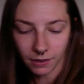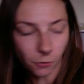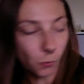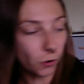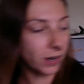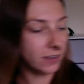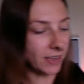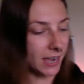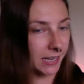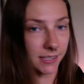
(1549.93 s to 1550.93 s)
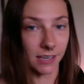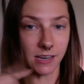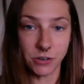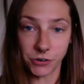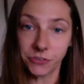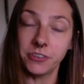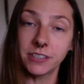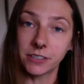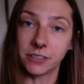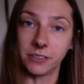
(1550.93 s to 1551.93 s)
Or if anything in your
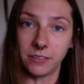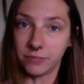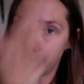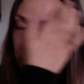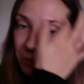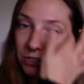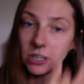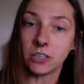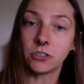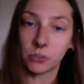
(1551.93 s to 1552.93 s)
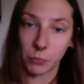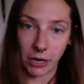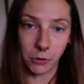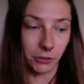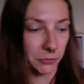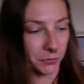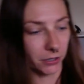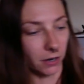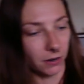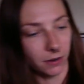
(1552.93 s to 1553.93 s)
physical environment changes when I hold up a
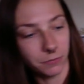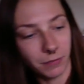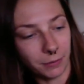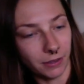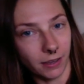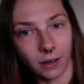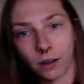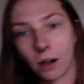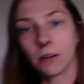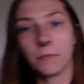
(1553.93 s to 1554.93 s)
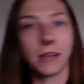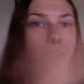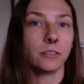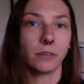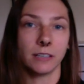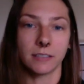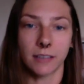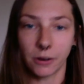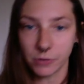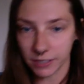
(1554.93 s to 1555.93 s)
card. Maybe like a car makes a noise
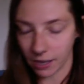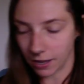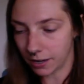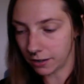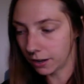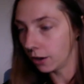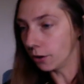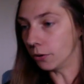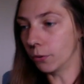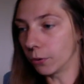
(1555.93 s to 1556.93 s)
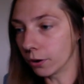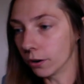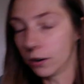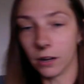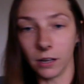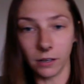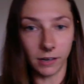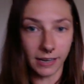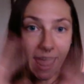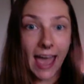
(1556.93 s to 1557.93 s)
outside, or uh,
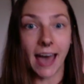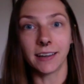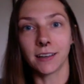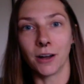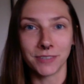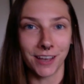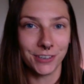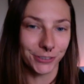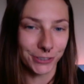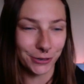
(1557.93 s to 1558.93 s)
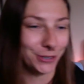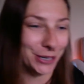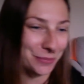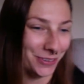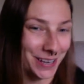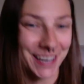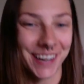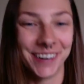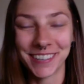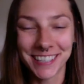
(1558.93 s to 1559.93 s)
an ad comes on your YouTube
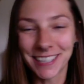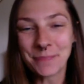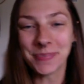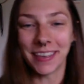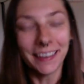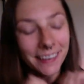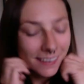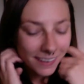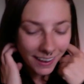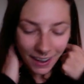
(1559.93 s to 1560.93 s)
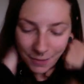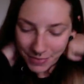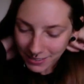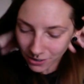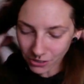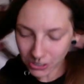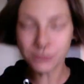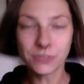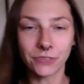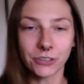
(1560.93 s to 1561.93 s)
video or something. Um, that's all the
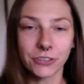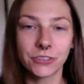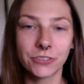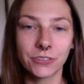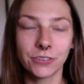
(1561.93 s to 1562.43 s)
universe